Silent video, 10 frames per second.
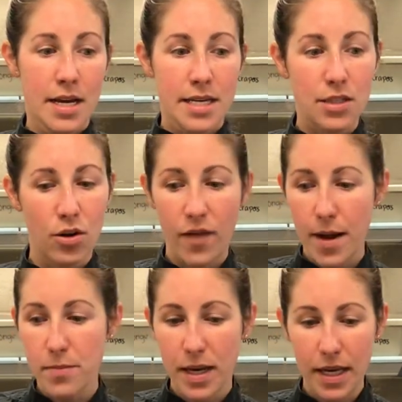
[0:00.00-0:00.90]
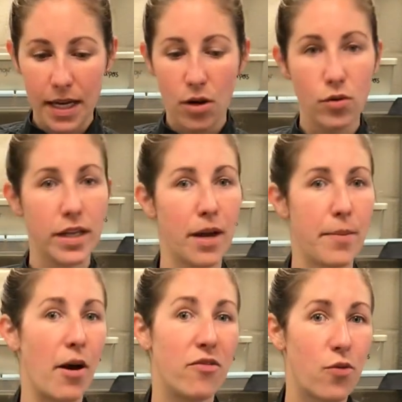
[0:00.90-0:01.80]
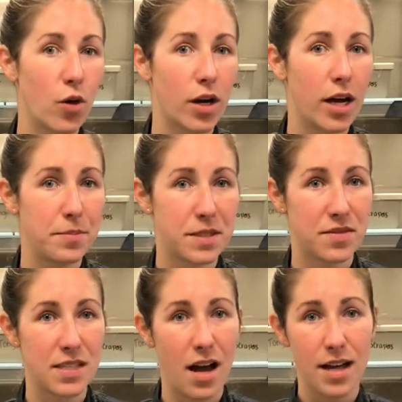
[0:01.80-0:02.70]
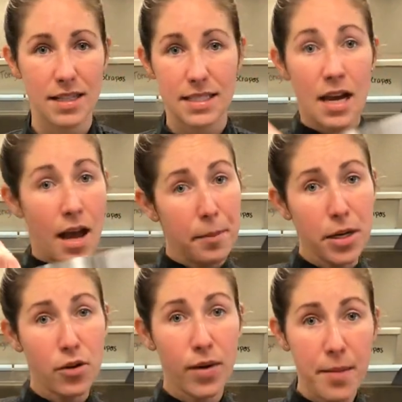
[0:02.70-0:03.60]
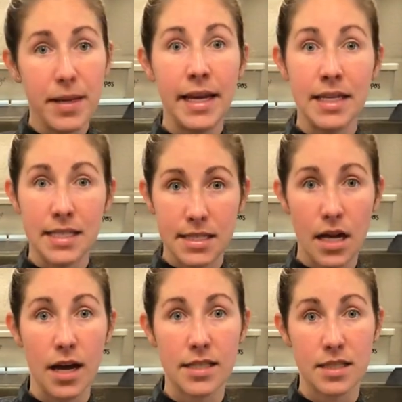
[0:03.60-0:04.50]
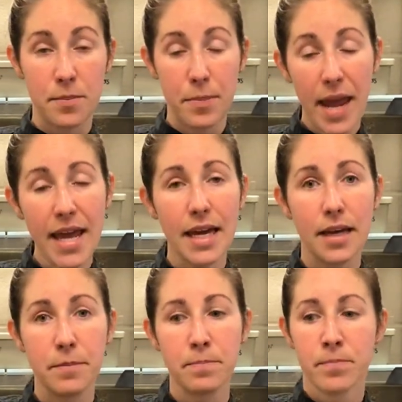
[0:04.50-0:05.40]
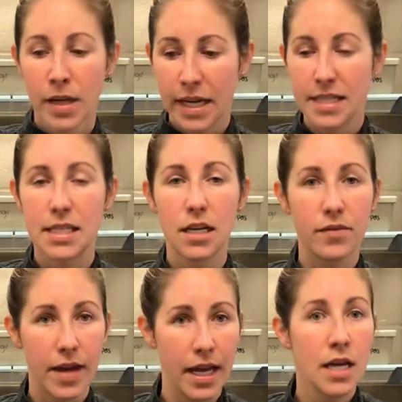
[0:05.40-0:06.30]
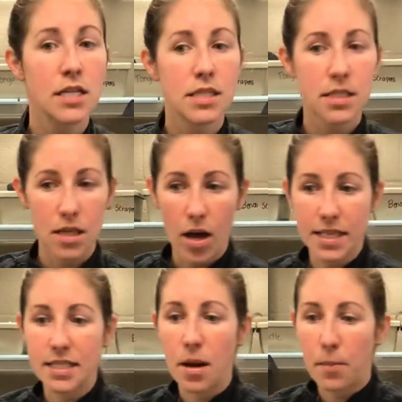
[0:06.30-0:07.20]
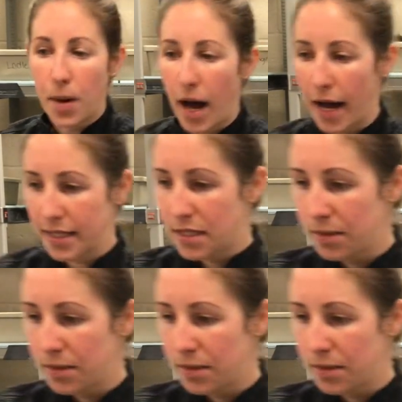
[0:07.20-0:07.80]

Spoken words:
So if I'm making only about 4 cups of sauce, I'm gonna grab a sauce pan instead of a sauce pot.